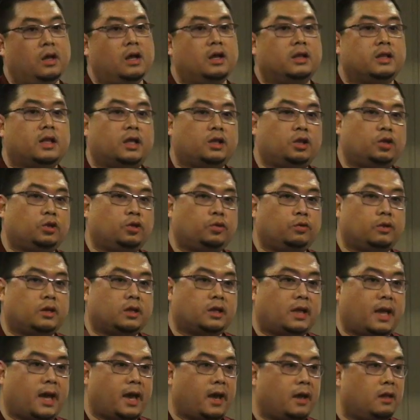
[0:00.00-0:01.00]
Then you do it
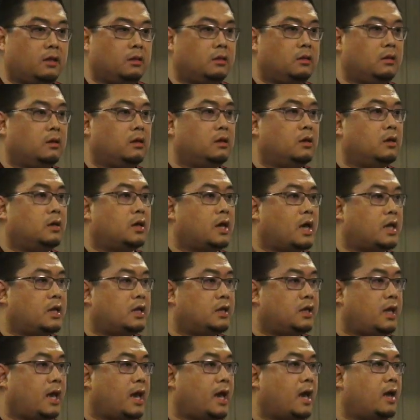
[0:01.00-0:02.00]
again and
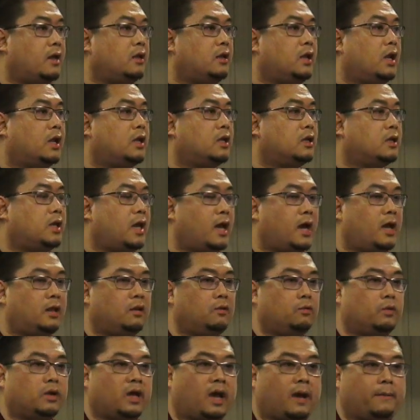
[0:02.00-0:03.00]
again and again.
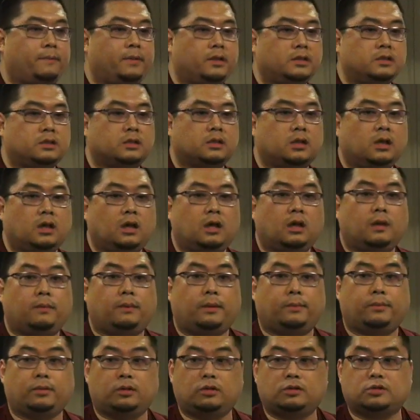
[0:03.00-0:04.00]
What happens?
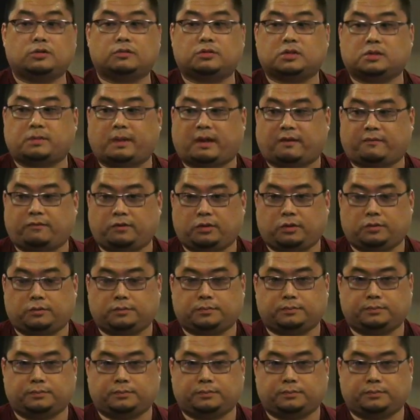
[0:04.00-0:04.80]
People lose respect for you.